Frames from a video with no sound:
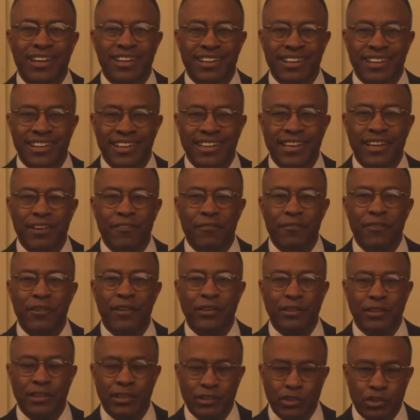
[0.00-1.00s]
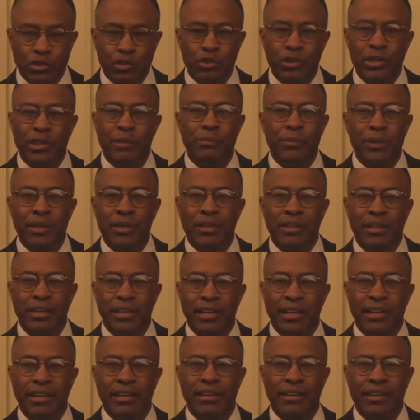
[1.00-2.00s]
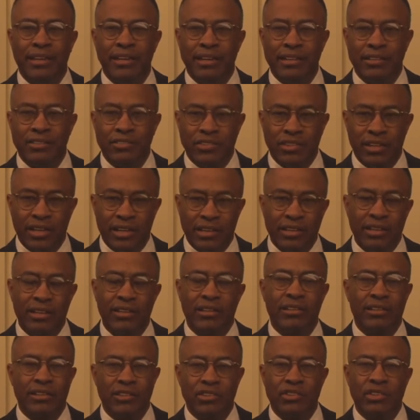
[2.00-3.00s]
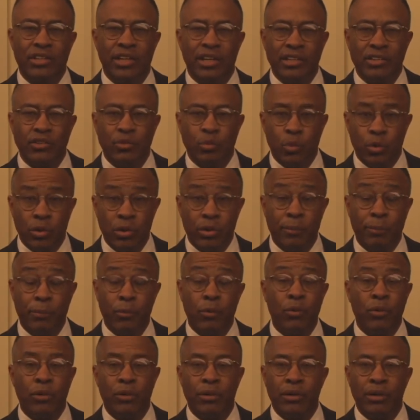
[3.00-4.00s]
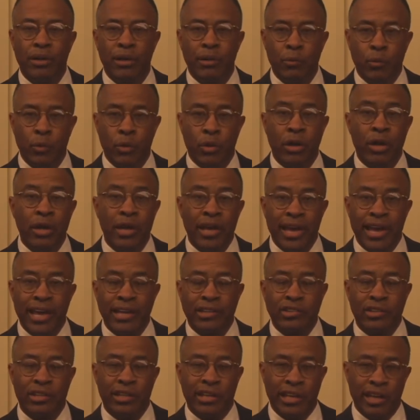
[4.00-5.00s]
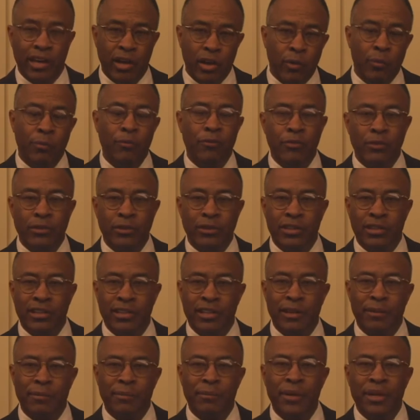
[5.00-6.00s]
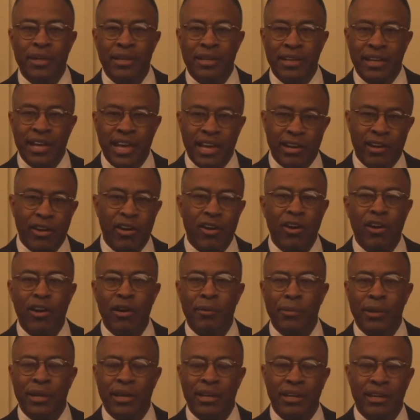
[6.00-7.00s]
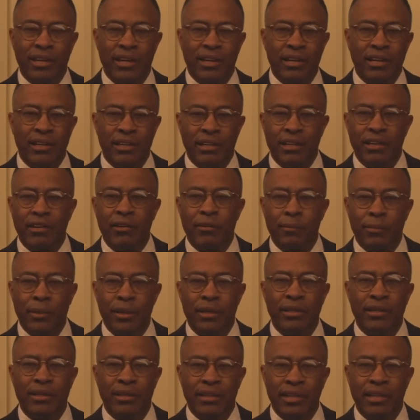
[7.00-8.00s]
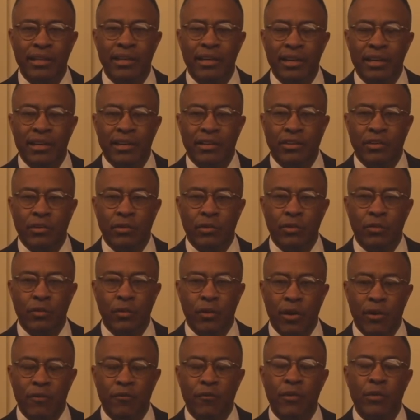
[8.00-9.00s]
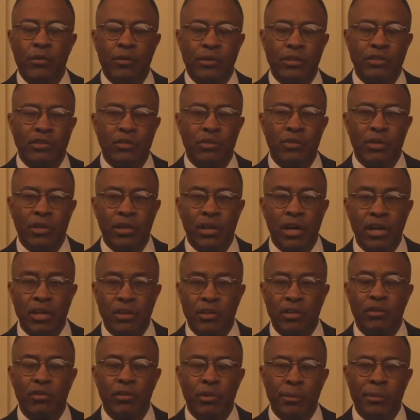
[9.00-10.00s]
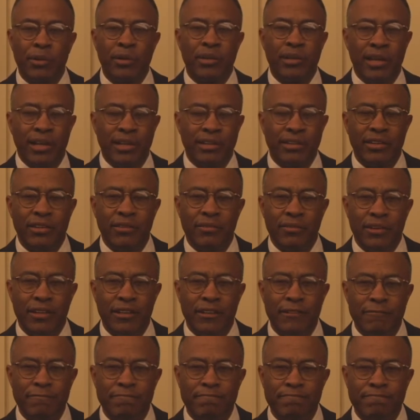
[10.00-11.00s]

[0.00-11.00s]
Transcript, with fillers: uh, that they felt that treatment and things like needle exchange were important and were actually helpful to them, not harming uh, their ability to uh, focus on other criminal activity.